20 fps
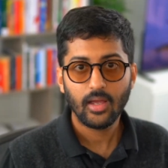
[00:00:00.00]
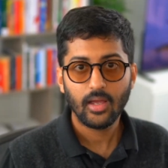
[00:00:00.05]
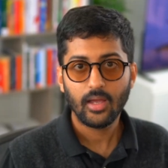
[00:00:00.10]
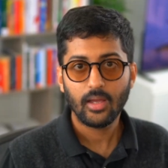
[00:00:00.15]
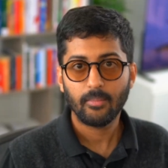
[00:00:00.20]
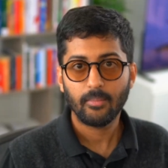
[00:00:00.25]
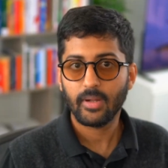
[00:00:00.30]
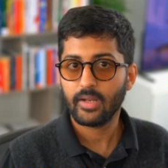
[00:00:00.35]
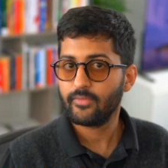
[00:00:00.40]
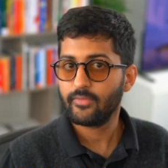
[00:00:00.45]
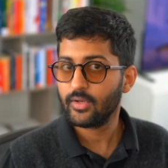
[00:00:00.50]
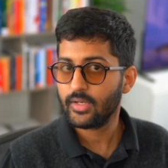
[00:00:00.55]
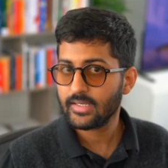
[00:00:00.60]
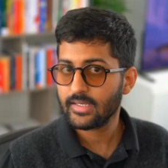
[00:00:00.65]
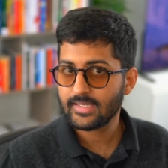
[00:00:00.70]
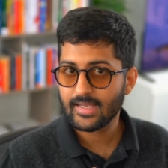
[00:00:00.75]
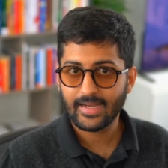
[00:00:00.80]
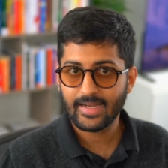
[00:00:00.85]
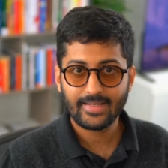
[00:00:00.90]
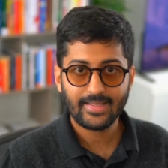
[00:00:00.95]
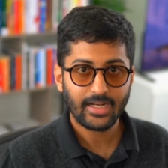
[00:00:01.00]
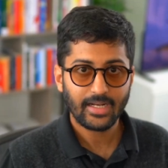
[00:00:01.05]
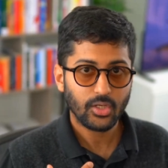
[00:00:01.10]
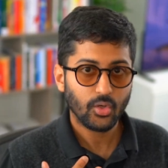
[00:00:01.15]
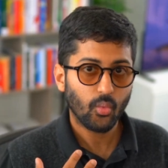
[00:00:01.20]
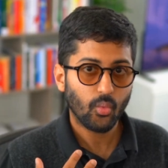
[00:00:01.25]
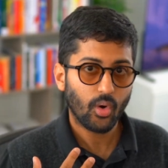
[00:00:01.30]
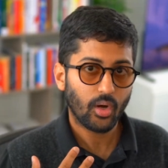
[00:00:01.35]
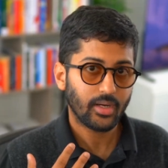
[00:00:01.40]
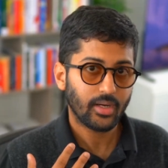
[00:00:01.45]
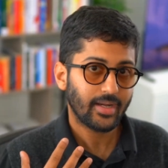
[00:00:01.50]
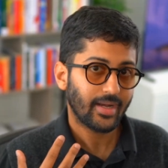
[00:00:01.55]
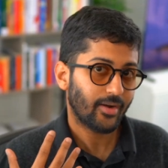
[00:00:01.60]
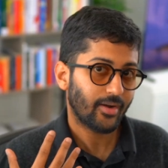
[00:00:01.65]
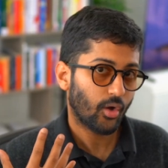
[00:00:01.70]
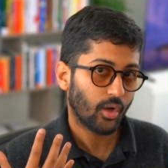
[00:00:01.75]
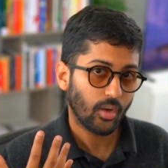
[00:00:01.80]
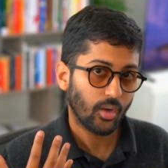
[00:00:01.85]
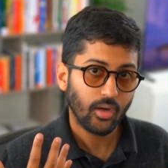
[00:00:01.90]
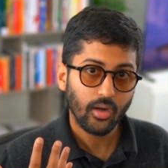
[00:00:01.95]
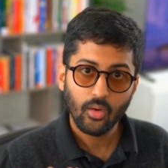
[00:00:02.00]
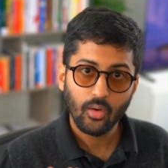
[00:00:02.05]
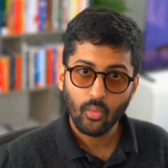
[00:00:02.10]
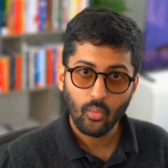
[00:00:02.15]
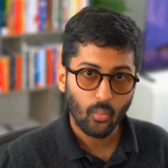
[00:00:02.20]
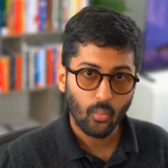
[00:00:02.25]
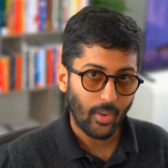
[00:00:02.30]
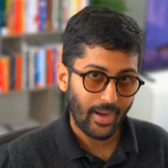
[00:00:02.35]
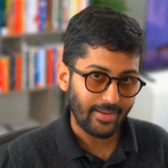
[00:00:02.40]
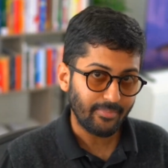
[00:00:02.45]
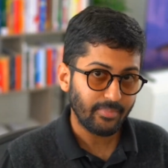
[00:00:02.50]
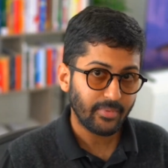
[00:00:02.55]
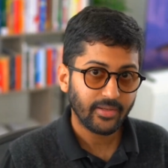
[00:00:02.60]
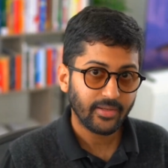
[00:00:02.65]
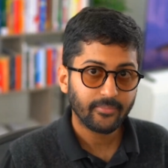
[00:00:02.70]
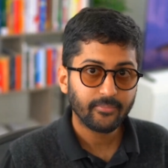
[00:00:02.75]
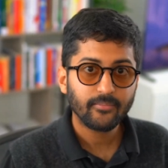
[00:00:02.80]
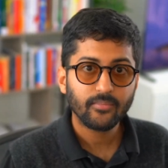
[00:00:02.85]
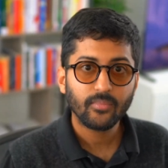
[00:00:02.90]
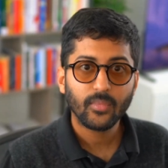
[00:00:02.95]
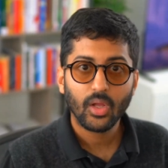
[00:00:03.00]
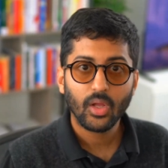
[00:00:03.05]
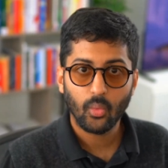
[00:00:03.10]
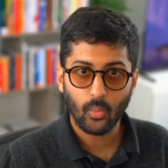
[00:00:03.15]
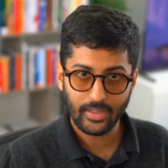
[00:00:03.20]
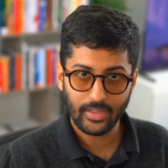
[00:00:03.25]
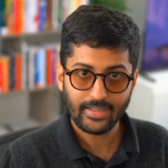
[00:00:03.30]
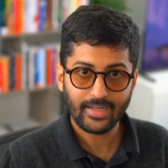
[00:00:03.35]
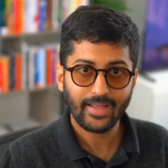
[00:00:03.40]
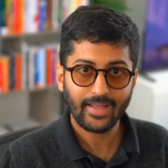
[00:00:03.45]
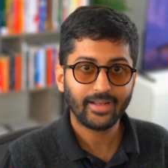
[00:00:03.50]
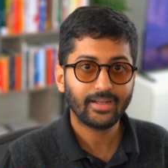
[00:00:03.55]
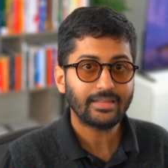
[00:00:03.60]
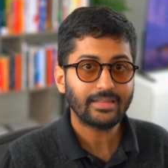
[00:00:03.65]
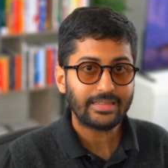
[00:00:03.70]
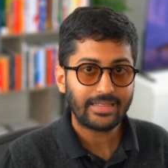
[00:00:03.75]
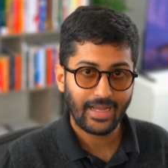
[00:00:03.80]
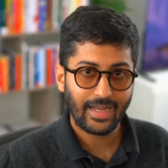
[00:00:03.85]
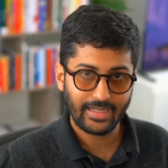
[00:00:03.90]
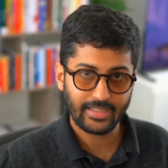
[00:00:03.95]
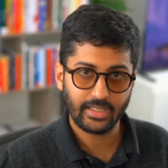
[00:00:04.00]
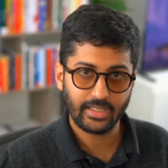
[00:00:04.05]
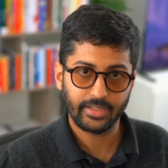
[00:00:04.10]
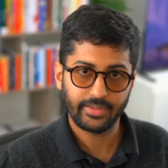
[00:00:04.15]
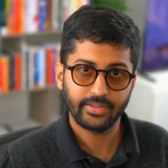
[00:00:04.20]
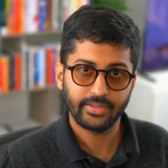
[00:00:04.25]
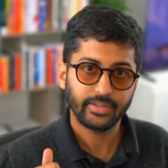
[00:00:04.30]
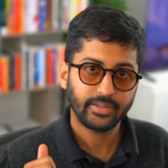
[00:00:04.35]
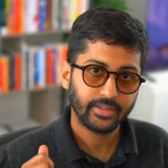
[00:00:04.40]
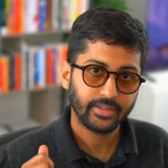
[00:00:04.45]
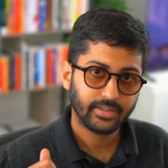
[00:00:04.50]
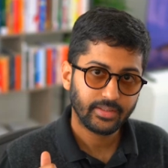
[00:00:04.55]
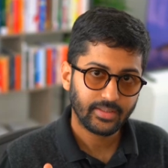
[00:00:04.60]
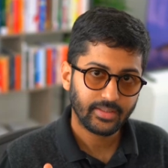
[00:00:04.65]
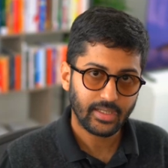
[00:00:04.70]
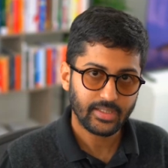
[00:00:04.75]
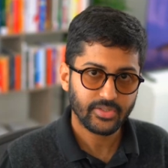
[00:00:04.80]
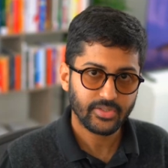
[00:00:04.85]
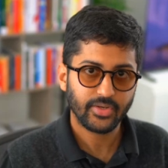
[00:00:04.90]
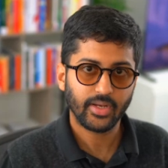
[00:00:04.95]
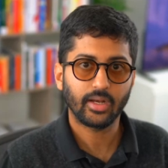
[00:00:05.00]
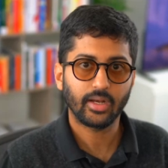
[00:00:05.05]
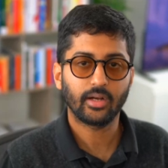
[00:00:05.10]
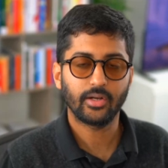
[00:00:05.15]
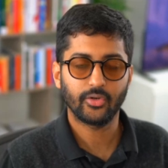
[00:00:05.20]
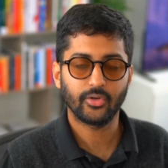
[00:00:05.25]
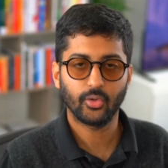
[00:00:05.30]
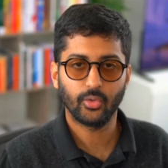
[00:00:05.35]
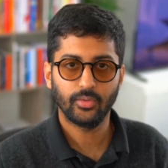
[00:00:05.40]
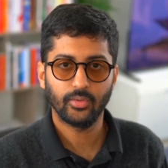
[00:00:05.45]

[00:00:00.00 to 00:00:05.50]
But if you decide that you want it all wiped, one click and done. That's rear control.